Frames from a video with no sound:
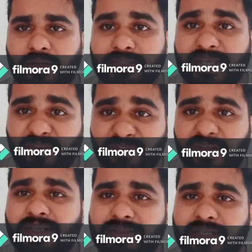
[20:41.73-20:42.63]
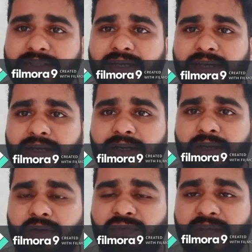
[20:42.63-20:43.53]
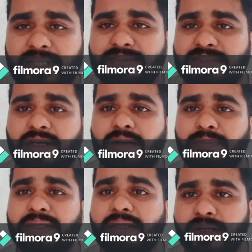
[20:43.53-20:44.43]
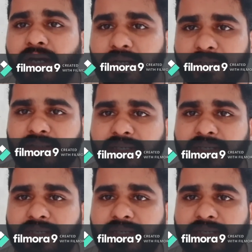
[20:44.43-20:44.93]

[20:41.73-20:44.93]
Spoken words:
they feel that their feelings are being hurt,